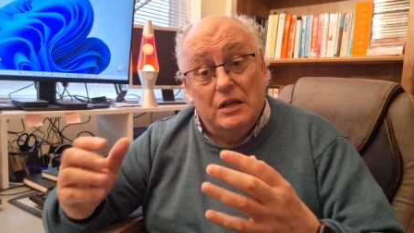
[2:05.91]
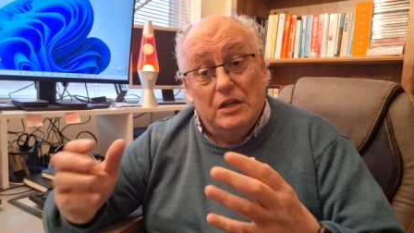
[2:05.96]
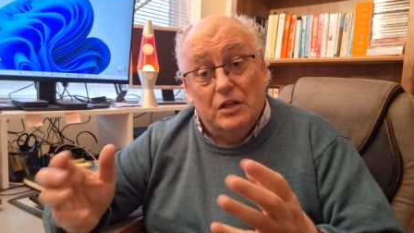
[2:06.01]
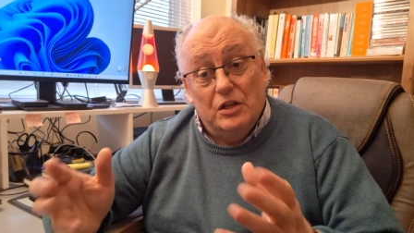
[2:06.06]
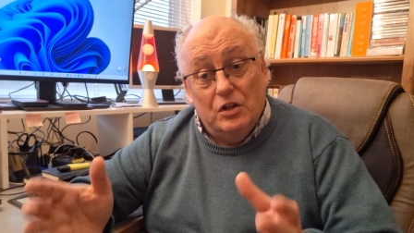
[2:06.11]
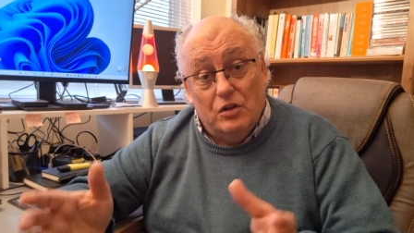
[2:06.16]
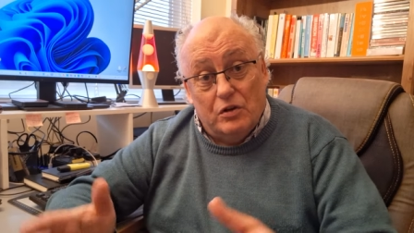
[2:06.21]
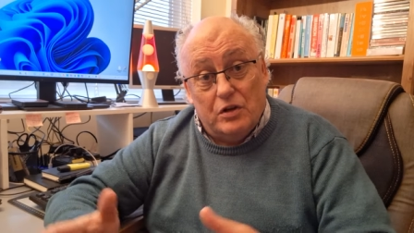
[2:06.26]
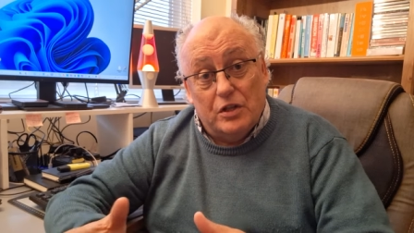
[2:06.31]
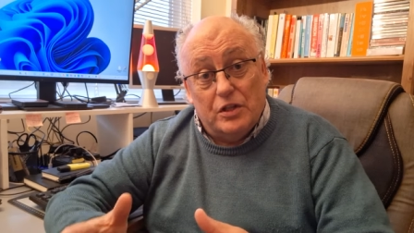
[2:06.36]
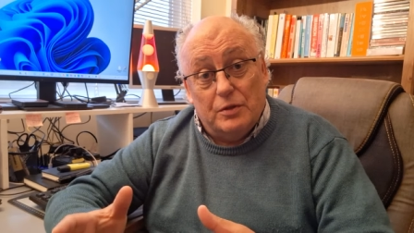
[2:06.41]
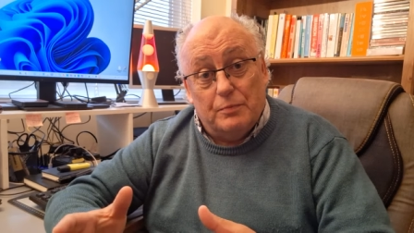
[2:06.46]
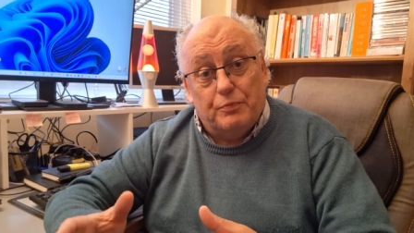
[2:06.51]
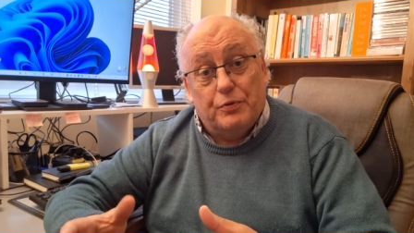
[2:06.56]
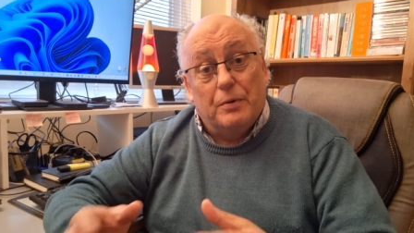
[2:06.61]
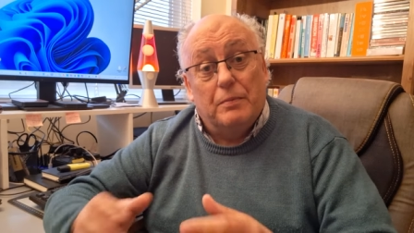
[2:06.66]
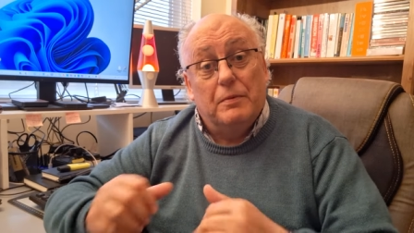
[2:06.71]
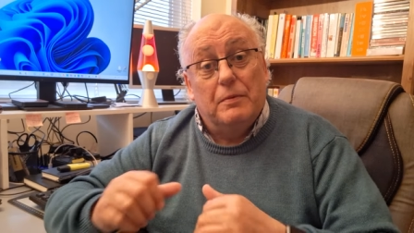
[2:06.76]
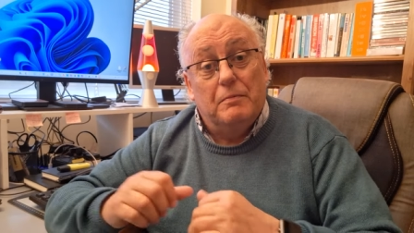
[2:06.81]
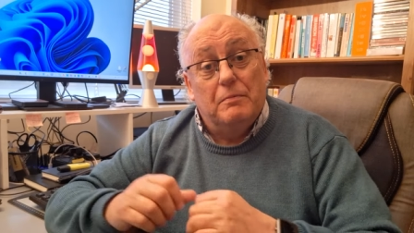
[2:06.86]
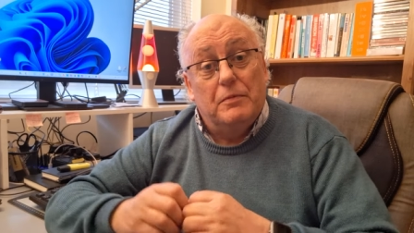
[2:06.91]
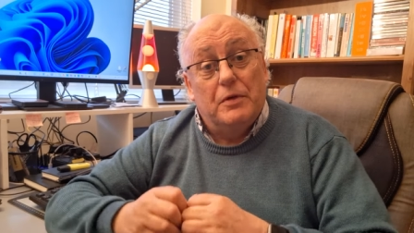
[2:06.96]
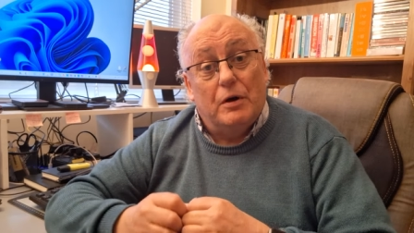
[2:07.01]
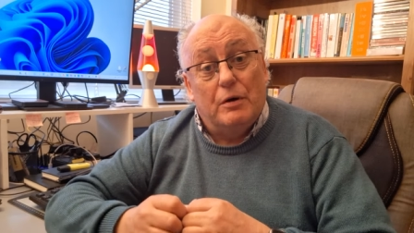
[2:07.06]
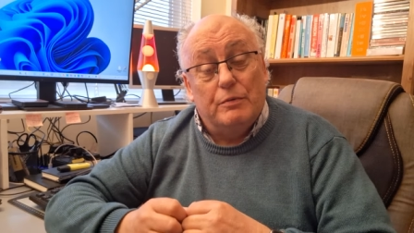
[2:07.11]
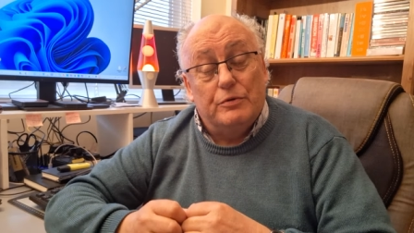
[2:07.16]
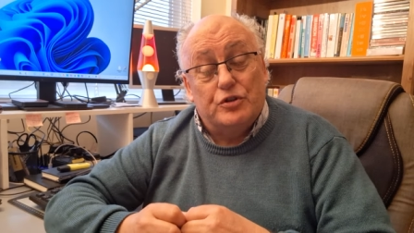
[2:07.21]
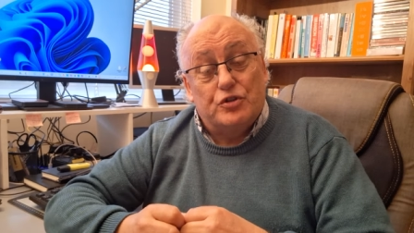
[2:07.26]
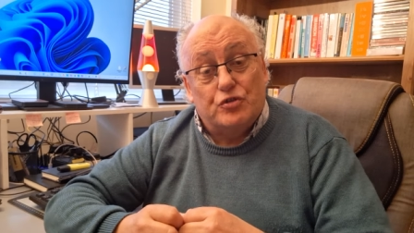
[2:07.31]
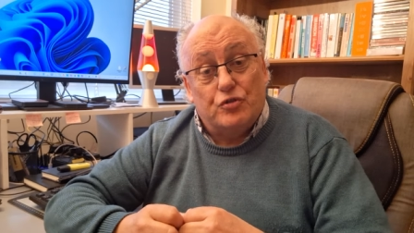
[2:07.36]
look at the problem that
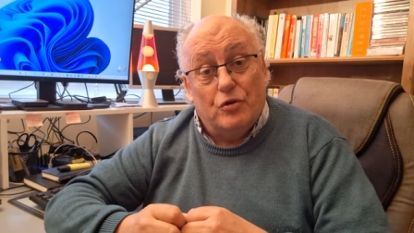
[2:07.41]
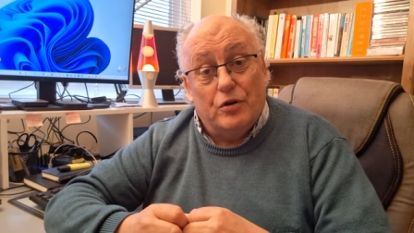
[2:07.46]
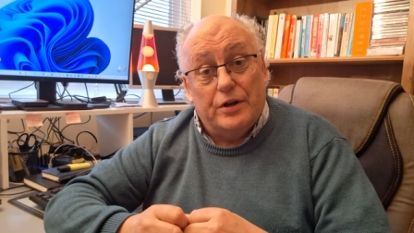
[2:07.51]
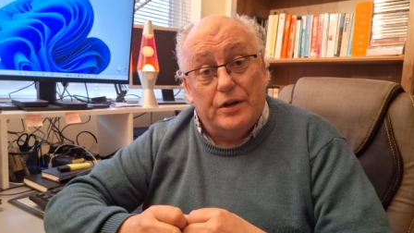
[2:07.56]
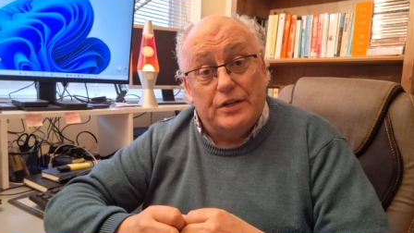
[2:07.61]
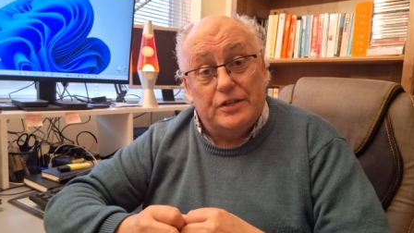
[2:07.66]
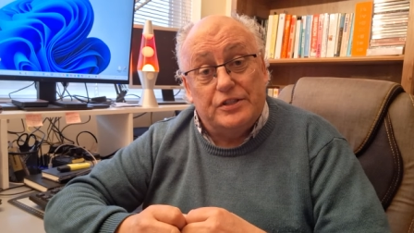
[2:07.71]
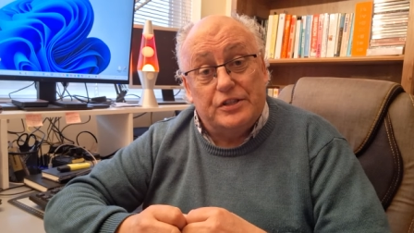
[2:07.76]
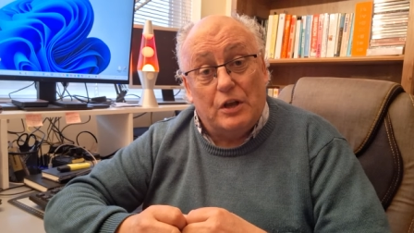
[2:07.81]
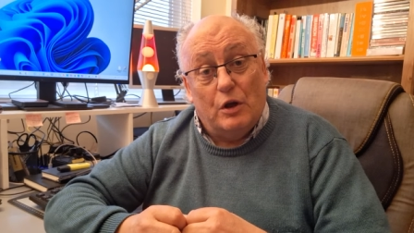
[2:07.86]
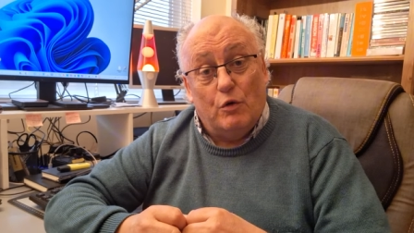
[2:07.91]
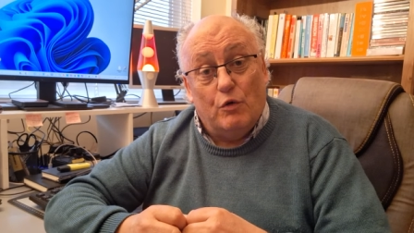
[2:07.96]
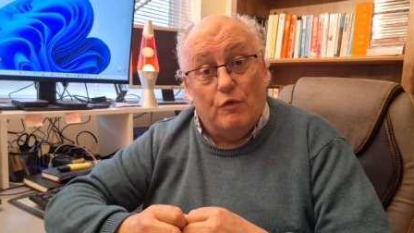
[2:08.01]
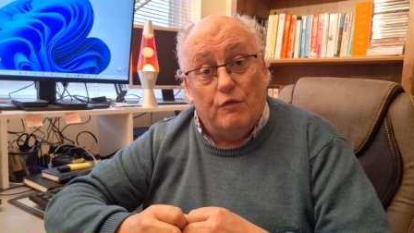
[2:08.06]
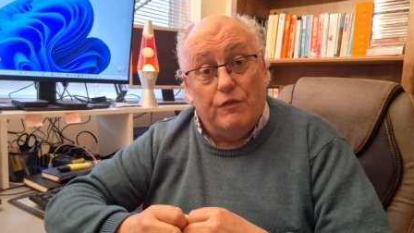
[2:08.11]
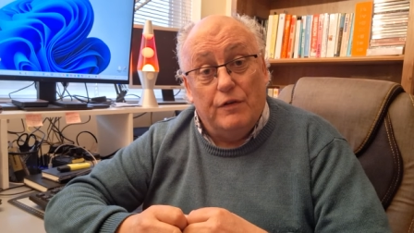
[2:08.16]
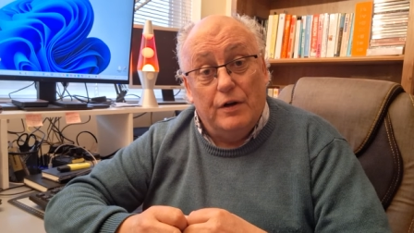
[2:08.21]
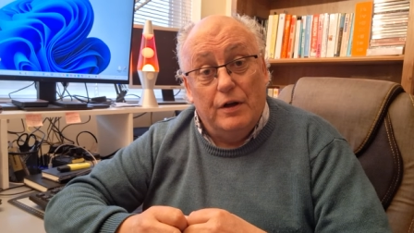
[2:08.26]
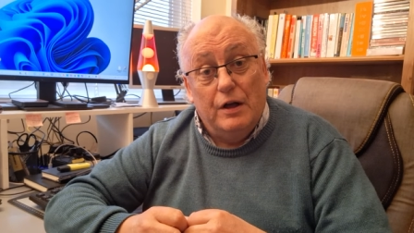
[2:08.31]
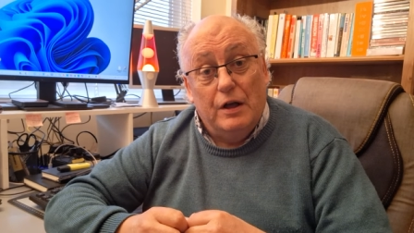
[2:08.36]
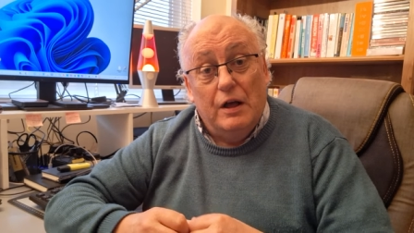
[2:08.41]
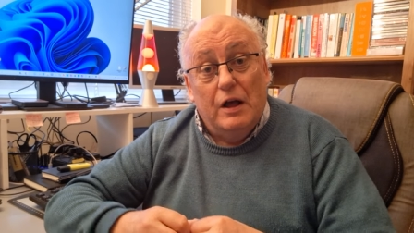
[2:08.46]
I was trying to solve,